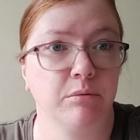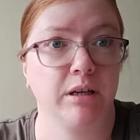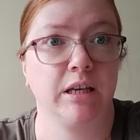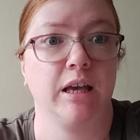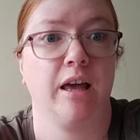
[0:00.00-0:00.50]

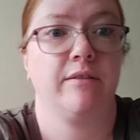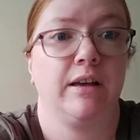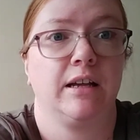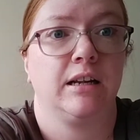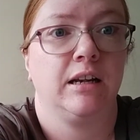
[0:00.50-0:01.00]
We have
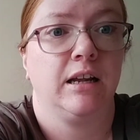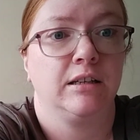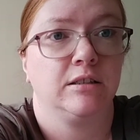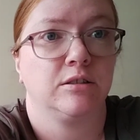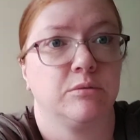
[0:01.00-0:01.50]
had
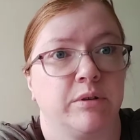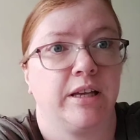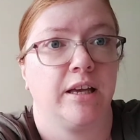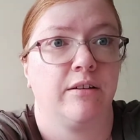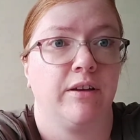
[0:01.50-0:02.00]
lunch,
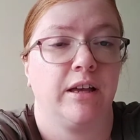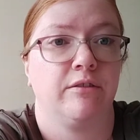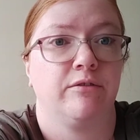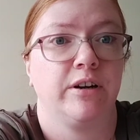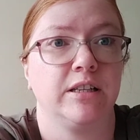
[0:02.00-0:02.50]
we have
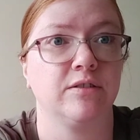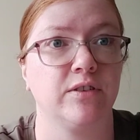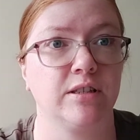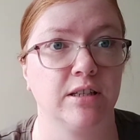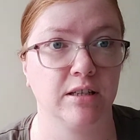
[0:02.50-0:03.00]
had friends
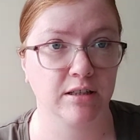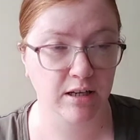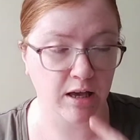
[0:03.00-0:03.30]
visit,